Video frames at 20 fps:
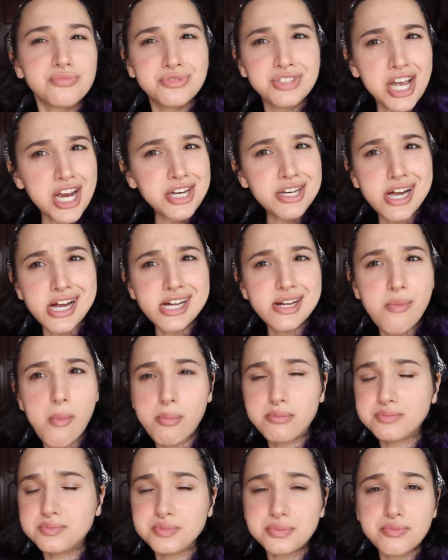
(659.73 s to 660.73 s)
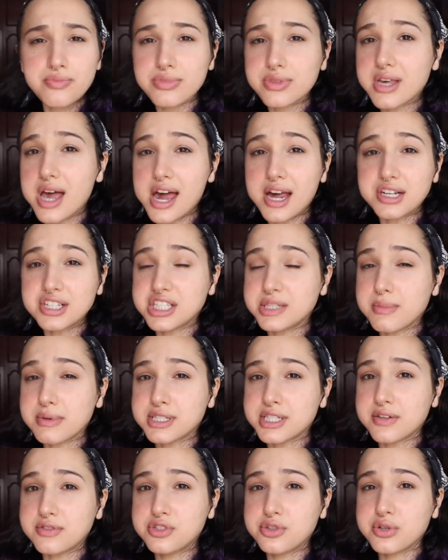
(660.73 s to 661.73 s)
date night, I could see
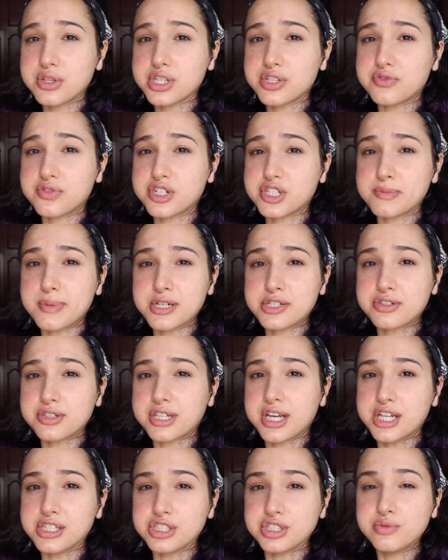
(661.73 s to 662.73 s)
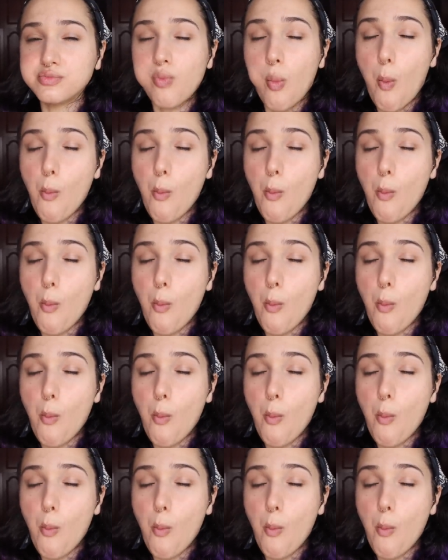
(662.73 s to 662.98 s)
myself doing this for a special occasion.